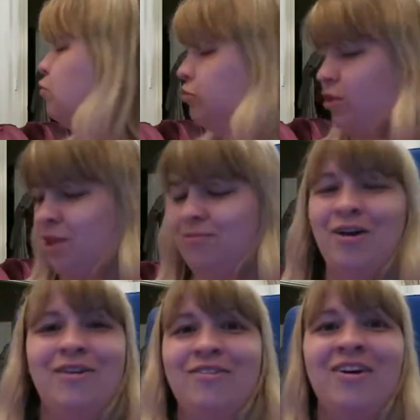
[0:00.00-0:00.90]

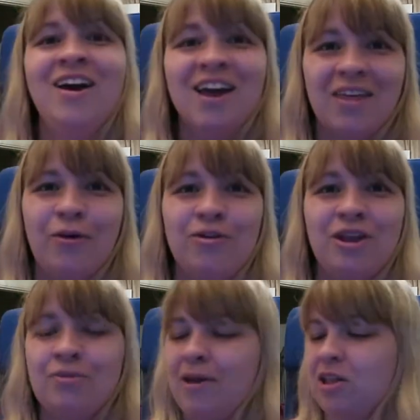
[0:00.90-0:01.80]
mostly, because I
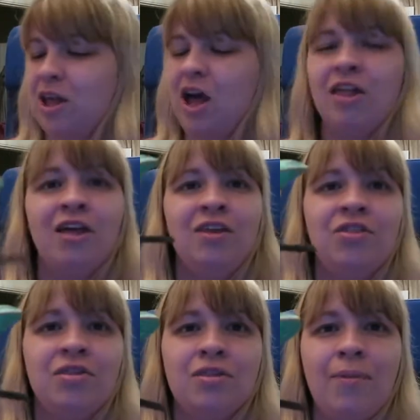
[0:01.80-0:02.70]
wasn't expecting it. I like